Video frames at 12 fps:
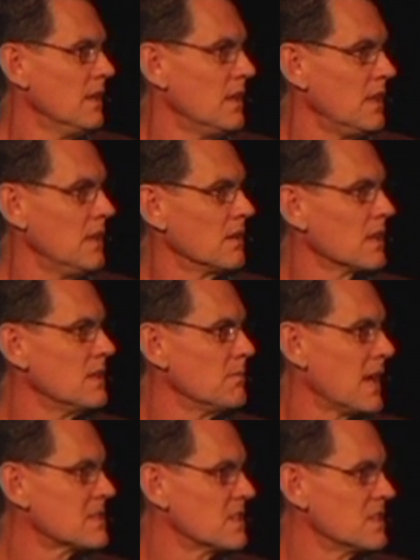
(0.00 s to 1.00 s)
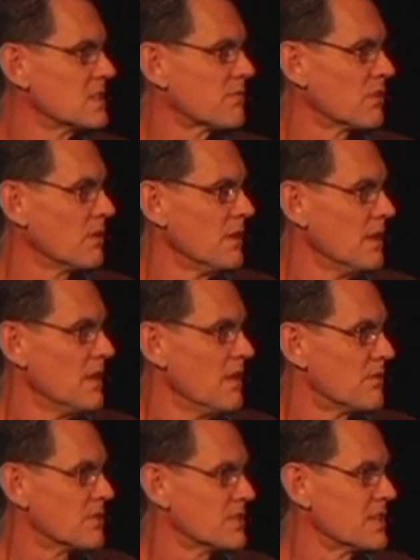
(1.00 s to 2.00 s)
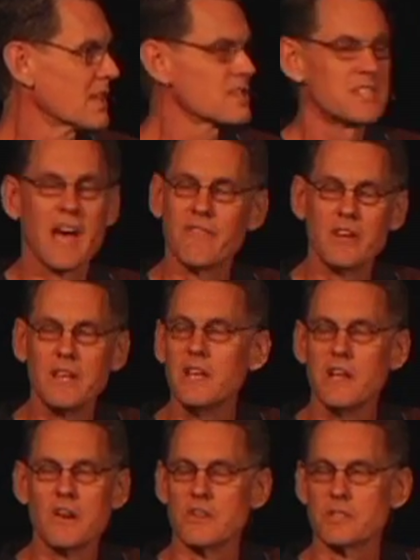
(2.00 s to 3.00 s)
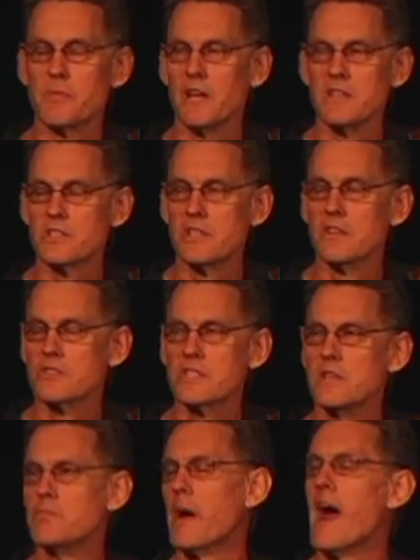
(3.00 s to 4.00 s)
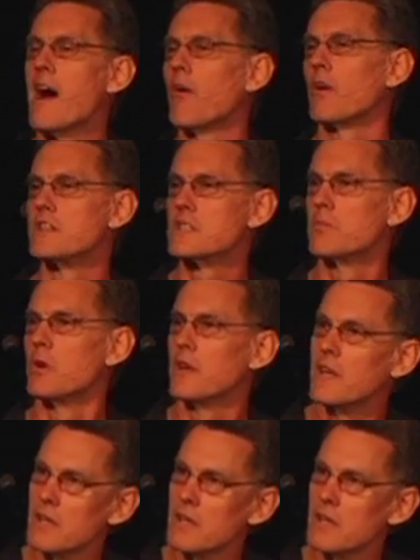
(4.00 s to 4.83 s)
healing message for 6-7 years, but he still seemed powerless to bring